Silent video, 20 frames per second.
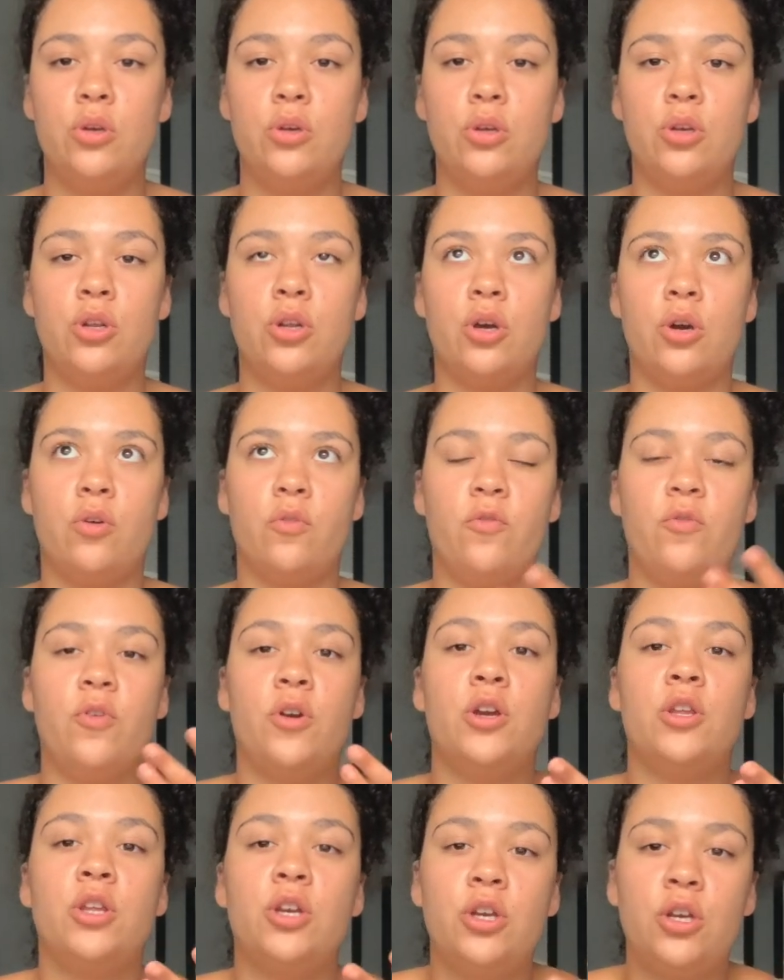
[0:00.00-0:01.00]
you know,
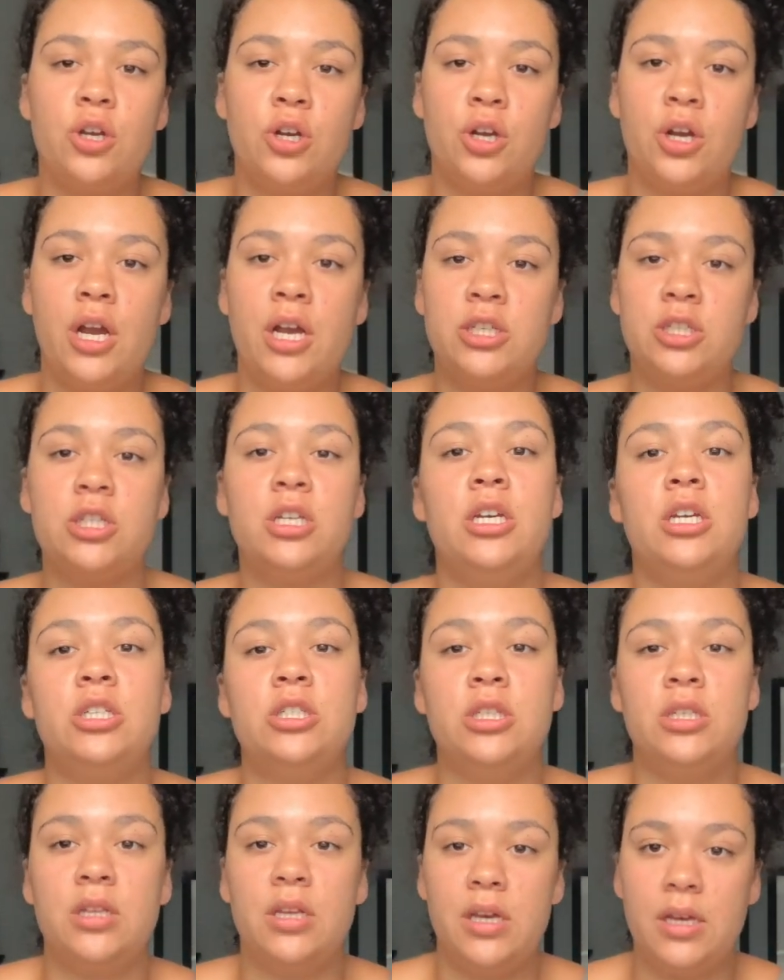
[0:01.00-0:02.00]
further your
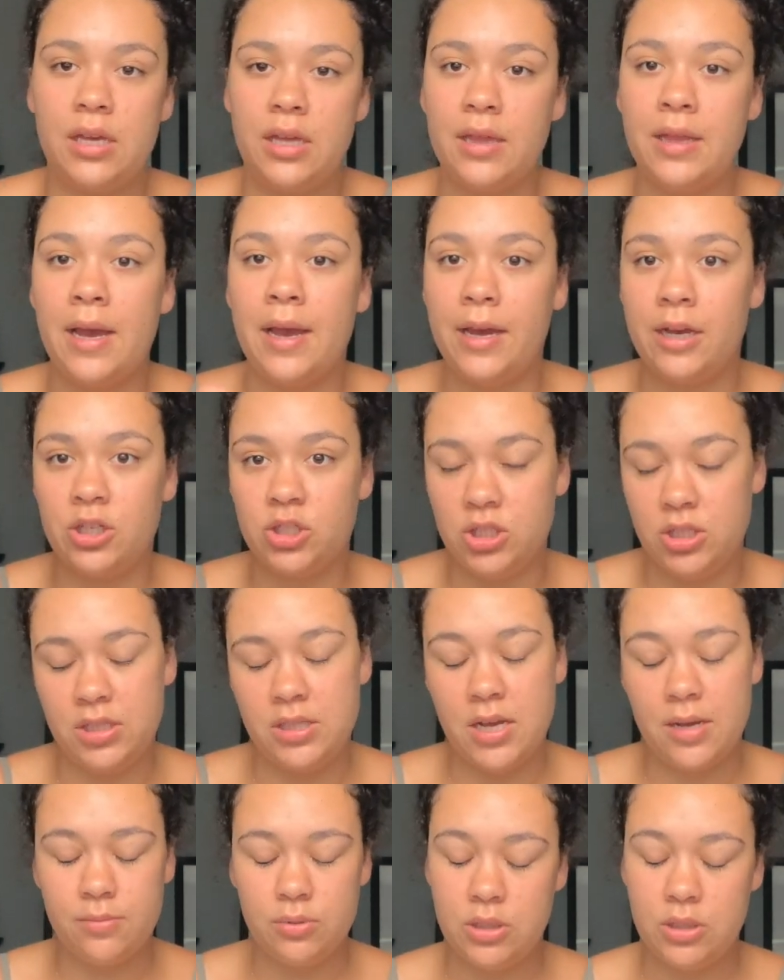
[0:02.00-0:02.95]
education, like that extra step.